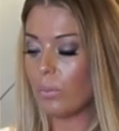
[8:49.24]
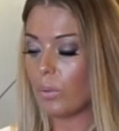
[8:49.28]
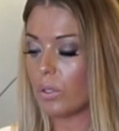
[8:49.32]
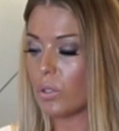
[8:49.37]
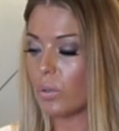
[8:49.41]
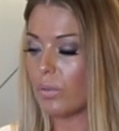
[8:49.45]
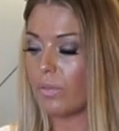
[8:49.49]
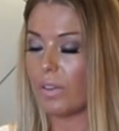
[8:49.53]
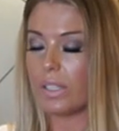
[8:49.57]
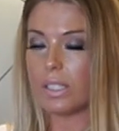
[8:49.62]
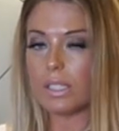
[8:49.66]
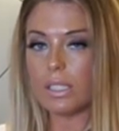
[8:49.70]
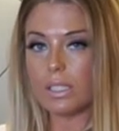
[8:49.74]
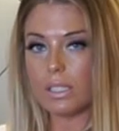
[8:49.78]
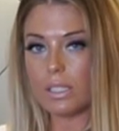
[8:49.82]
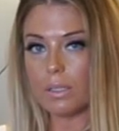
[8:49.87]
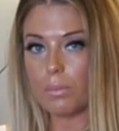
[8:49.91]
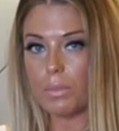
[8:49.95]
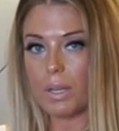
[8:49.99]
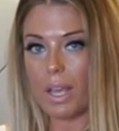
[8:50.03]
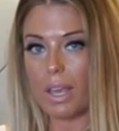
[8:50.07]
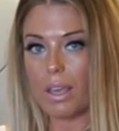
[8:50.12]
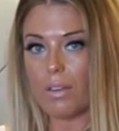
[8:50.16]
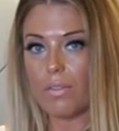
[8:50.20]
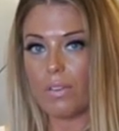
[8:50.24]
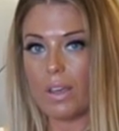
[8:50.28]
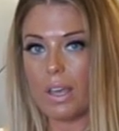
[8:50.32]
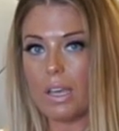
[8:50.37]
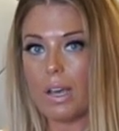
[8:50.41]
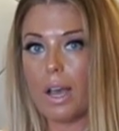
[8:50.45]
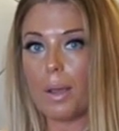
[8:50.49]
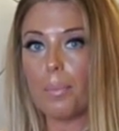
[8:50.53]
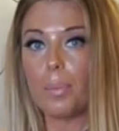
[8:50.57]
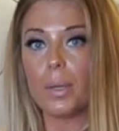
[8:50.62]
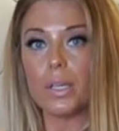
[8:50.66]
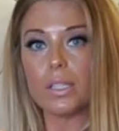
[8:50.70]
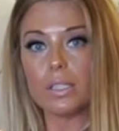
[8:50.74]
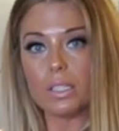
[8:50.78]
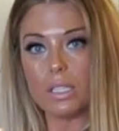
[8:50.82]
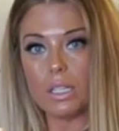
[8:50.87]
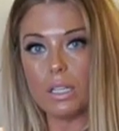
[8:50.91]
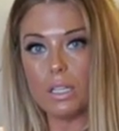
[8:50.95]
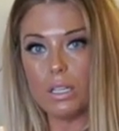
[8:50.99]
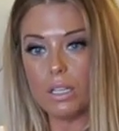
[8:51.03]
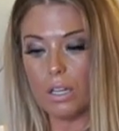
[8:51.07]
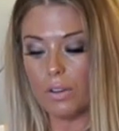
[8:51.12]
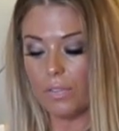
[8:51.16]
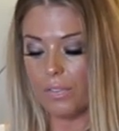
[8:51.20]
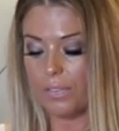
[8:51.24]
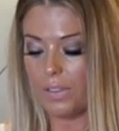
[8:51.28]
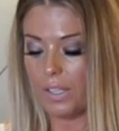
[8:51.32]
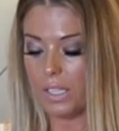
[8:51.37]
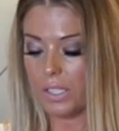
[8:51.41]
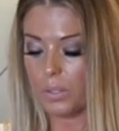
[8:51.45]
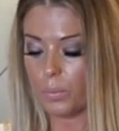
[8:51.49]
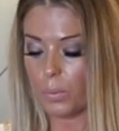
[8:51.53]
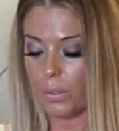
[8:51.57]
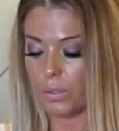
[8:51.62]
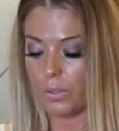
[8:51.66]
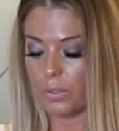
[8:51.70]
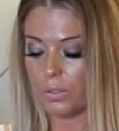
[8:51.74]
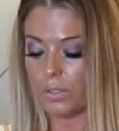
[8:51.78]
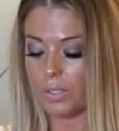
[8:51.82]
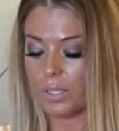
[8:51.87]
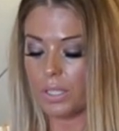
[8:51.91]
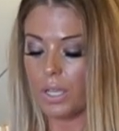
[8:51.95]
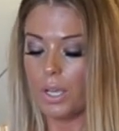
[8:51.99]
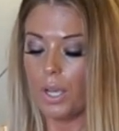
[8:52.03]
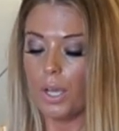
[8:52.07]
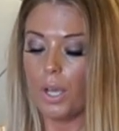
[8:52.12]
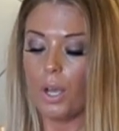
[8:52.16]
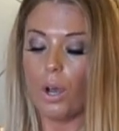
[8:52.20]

want to invest in some navy. I personally love these ones.